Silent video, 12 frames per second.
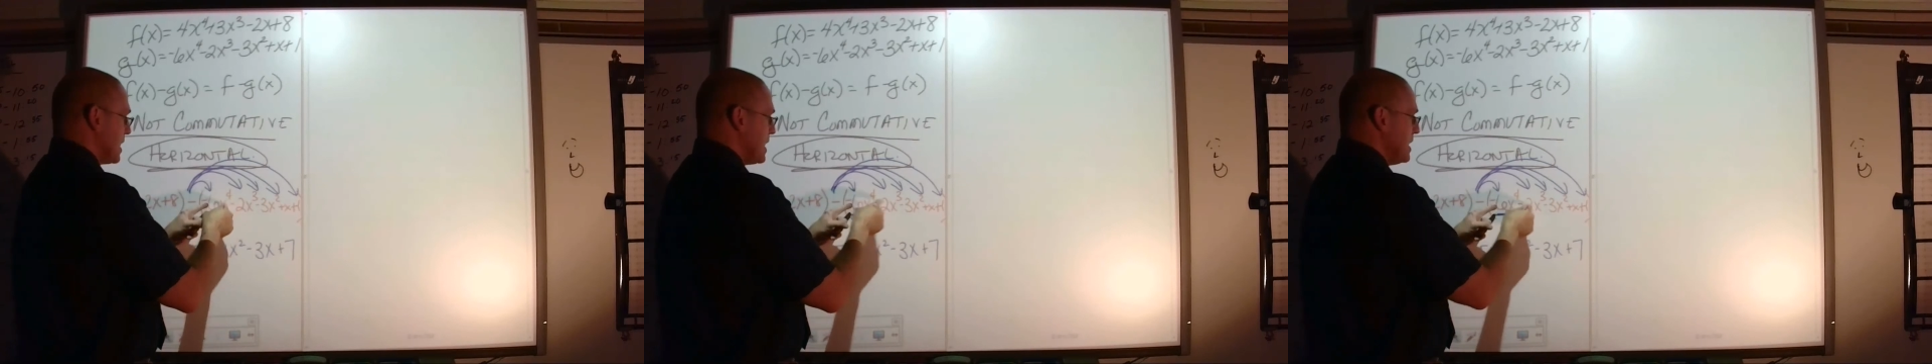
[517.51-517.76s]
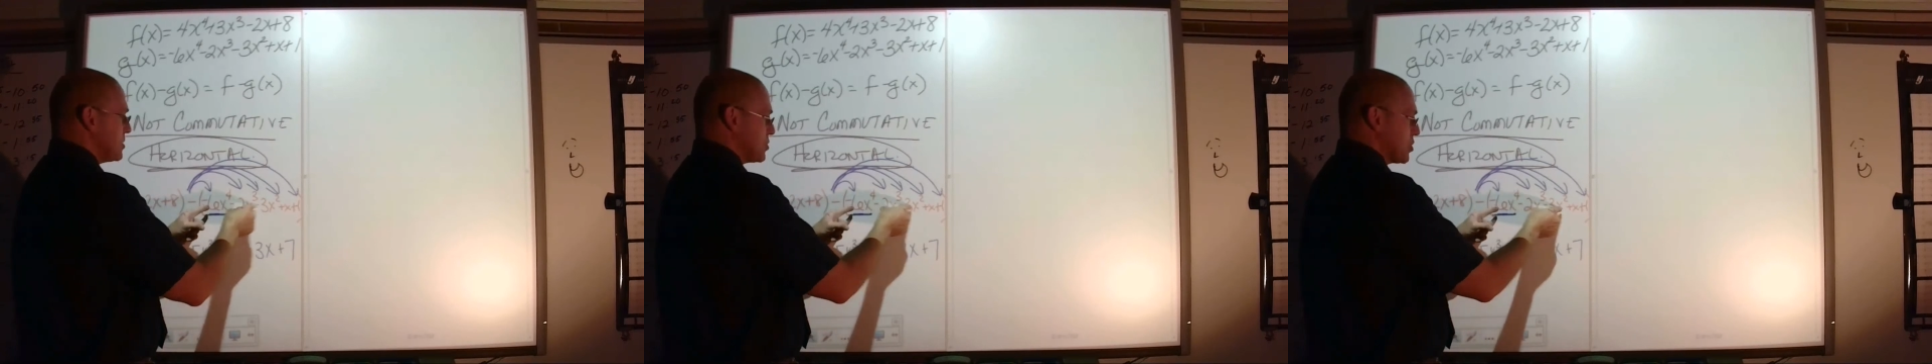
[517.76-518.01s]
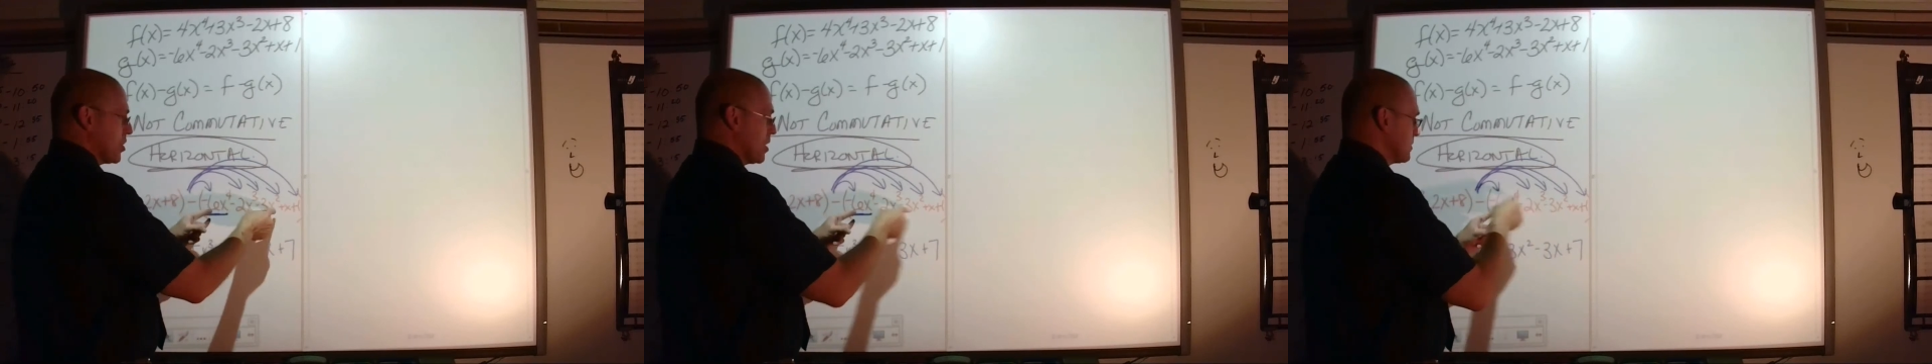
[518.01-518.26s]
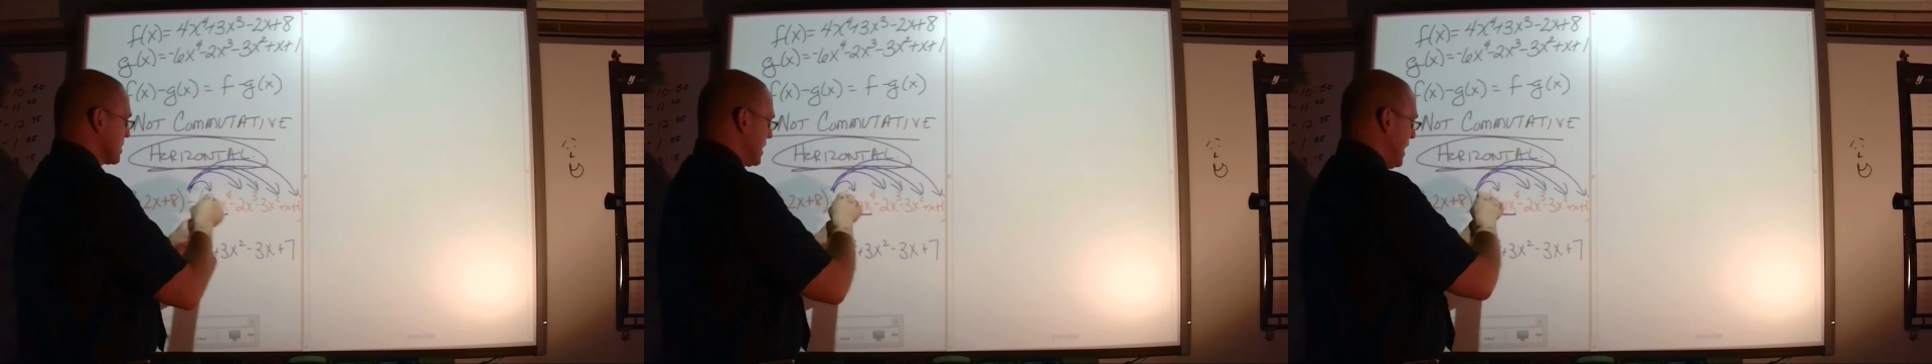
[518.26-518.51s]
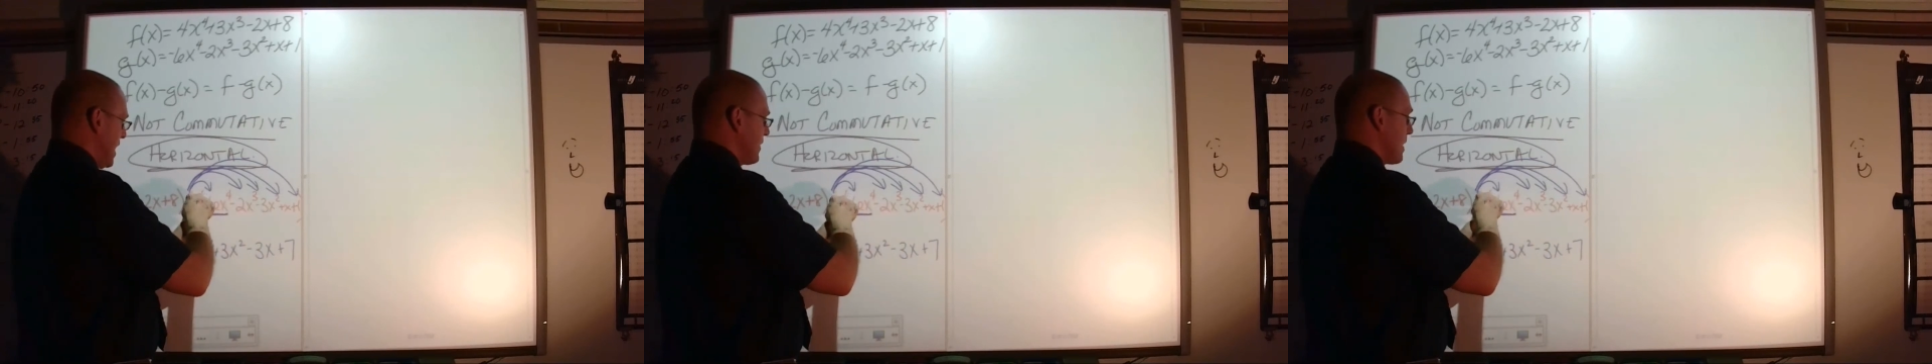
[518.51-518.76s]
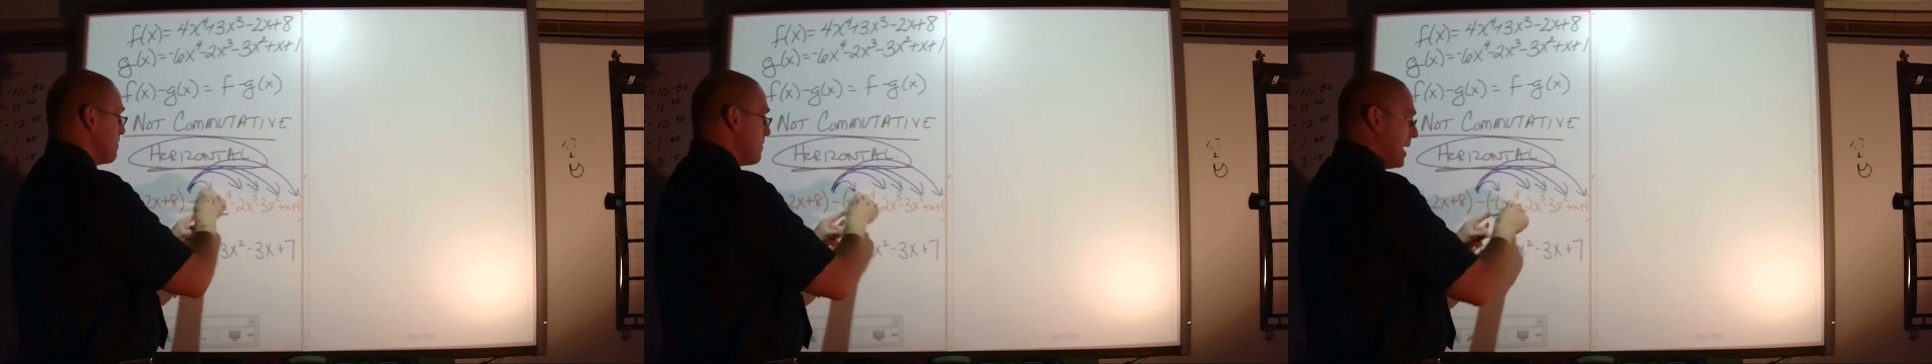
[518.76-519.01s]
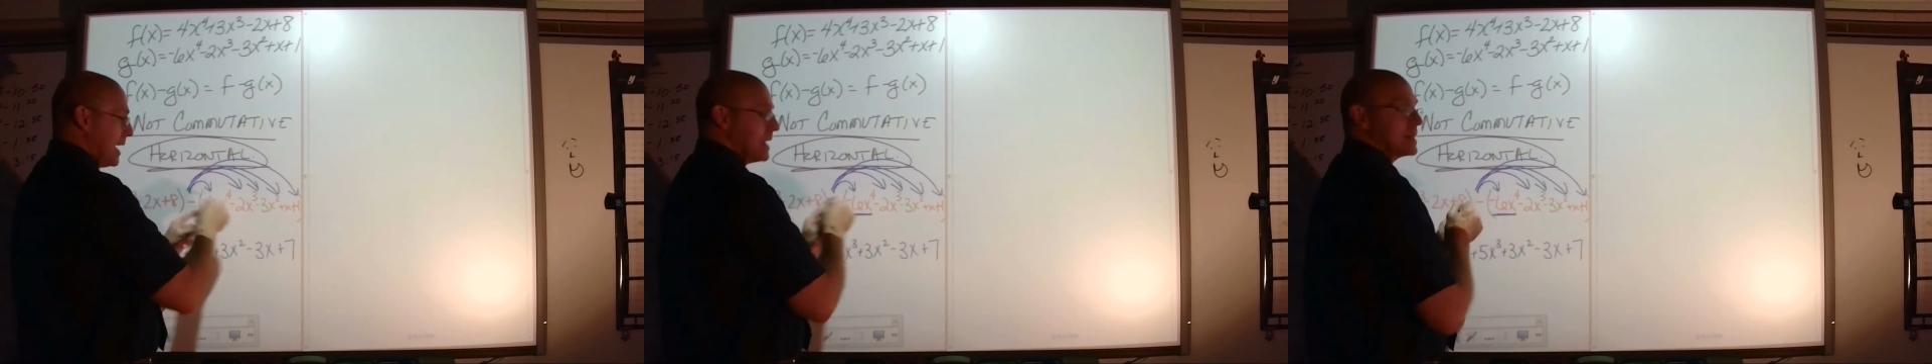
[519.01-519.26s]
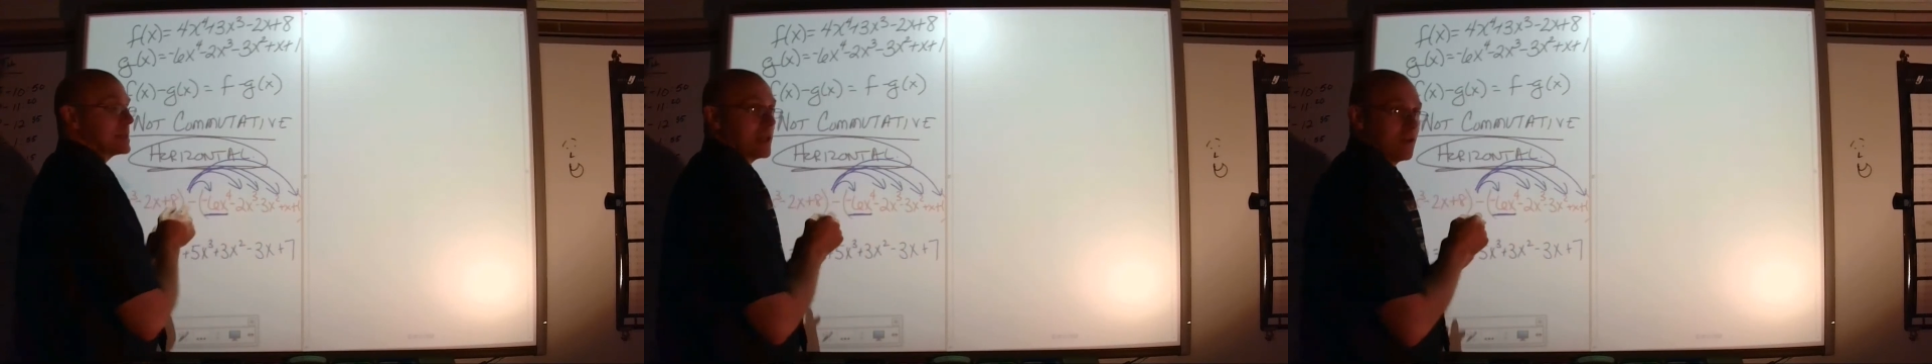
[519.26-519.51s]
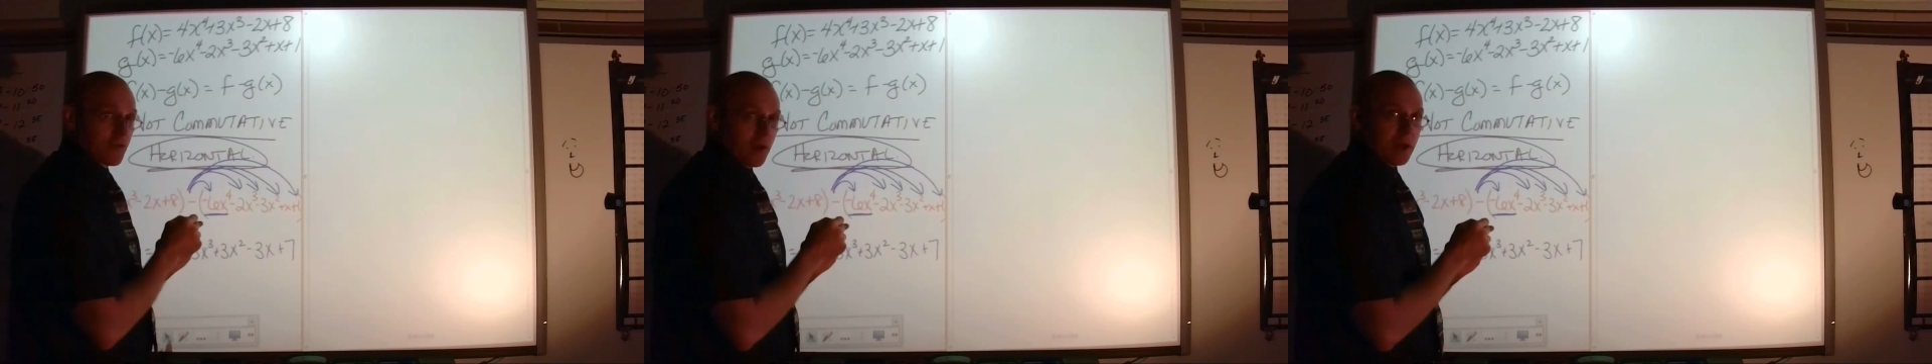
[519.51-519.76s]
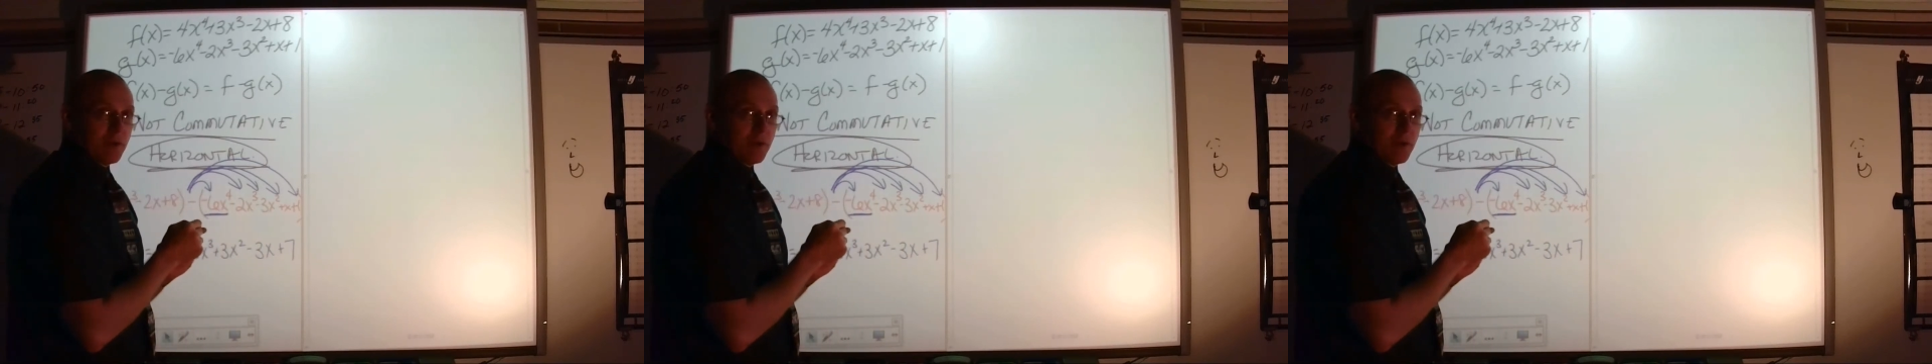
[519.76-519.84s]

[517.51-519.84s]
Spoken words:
each term is going to have a minus in front of